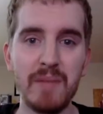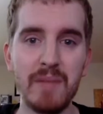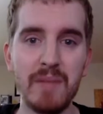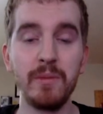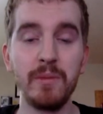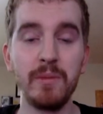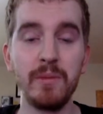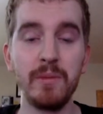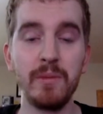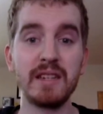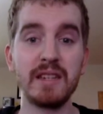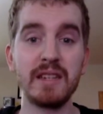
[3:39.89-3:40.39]
to
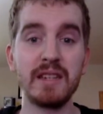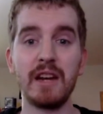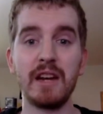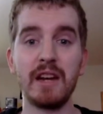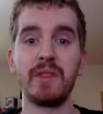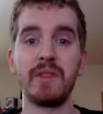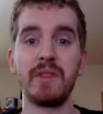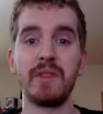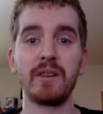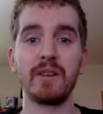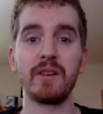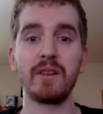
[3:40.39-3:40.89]
be contained
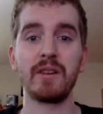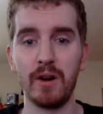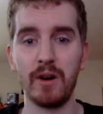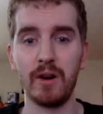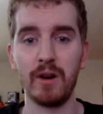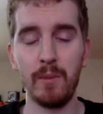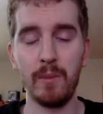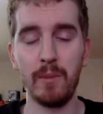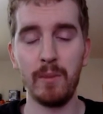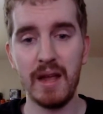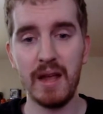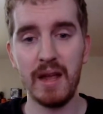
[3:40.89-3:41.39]
within
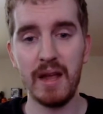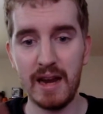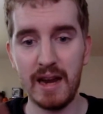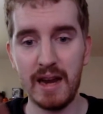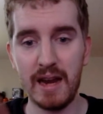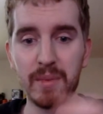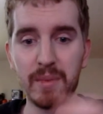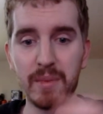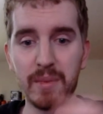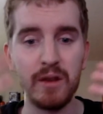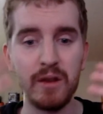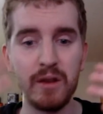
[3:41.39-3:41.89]
Chrome
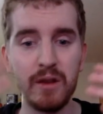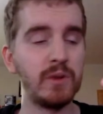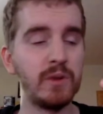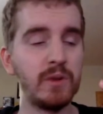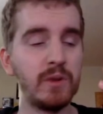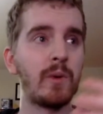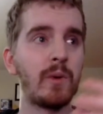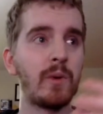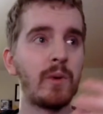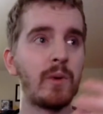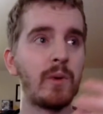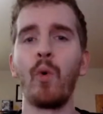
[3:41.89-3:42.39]
and to be
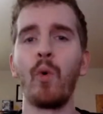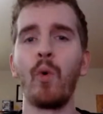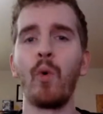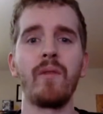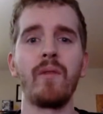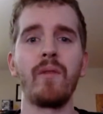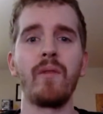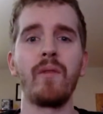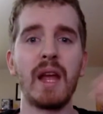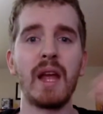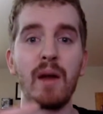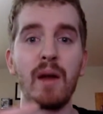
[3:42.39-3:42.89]
used for more
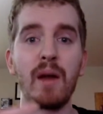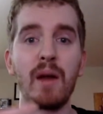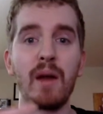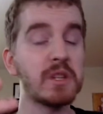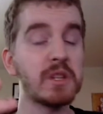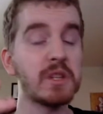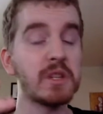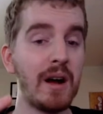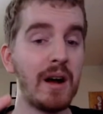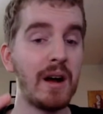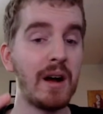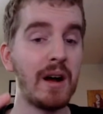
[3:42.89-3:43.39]
of like a
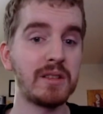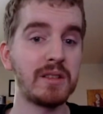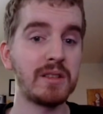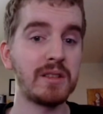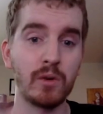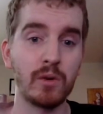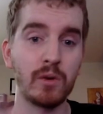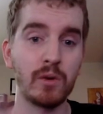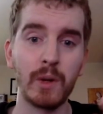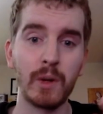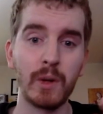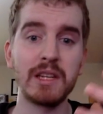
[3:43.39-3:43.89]
response
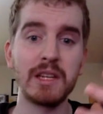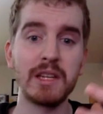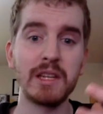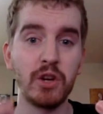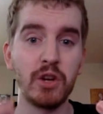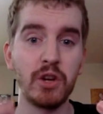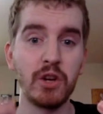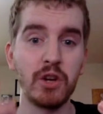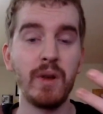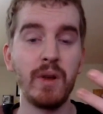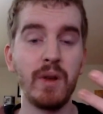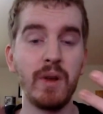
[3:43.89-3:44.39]
or quickly
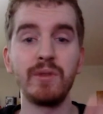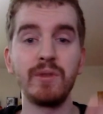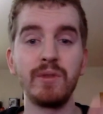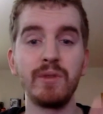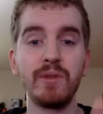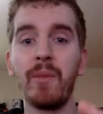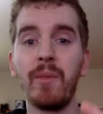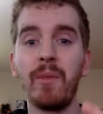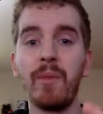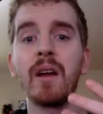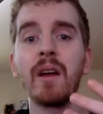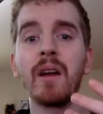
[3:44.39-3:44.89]
showing you
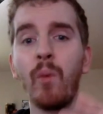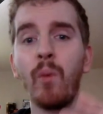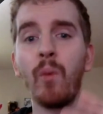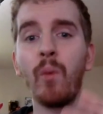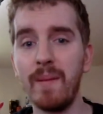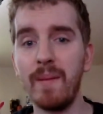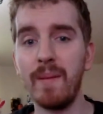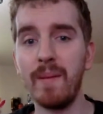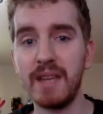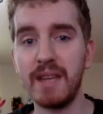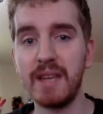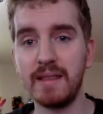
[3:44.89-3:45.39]
something on a
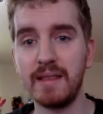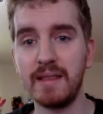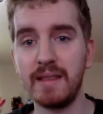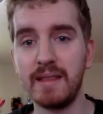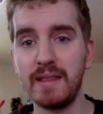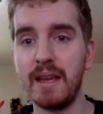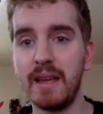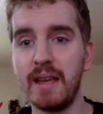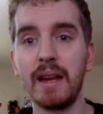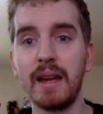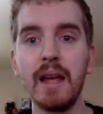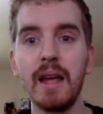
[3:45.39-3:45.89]
website
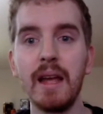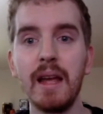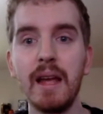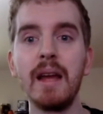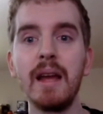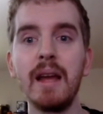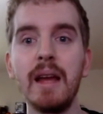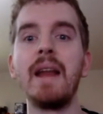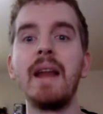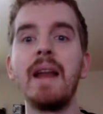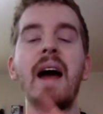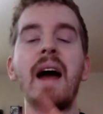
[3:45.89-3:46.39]
thing,
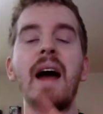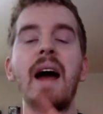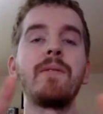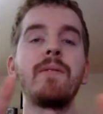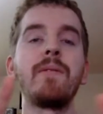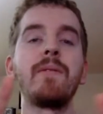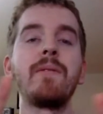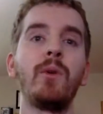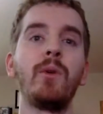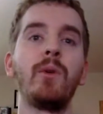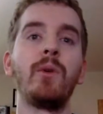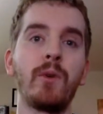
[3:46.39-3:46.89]
not a
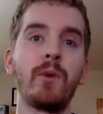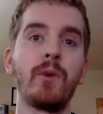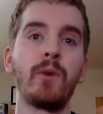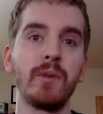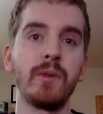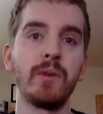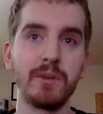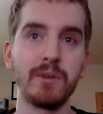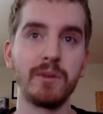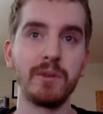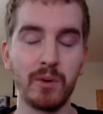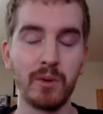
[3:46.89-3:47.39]
full
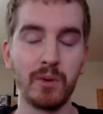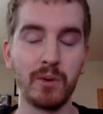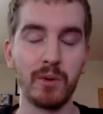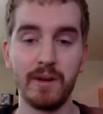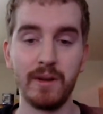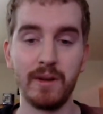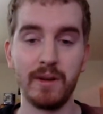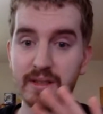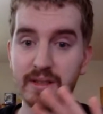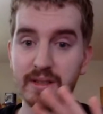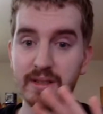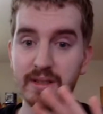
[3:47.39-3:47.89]
formal
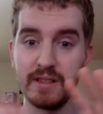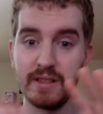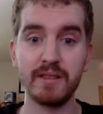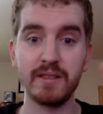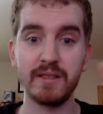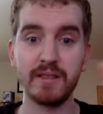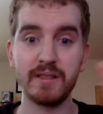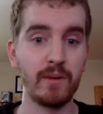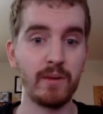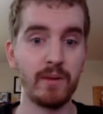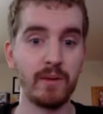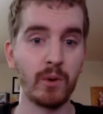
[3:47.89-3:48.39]
tutorial. This is
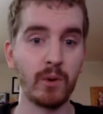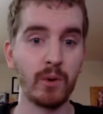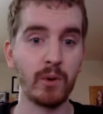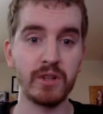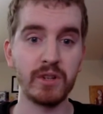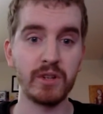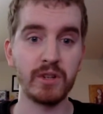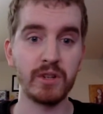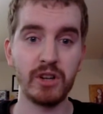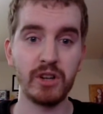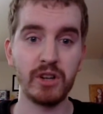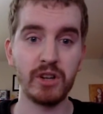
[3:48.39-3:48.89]
also, of
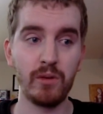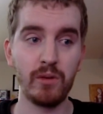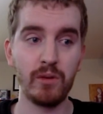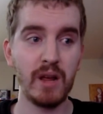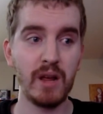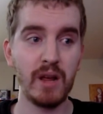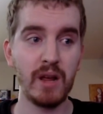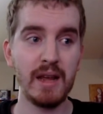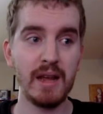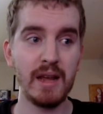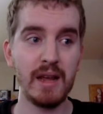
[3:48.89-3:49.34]
course, shown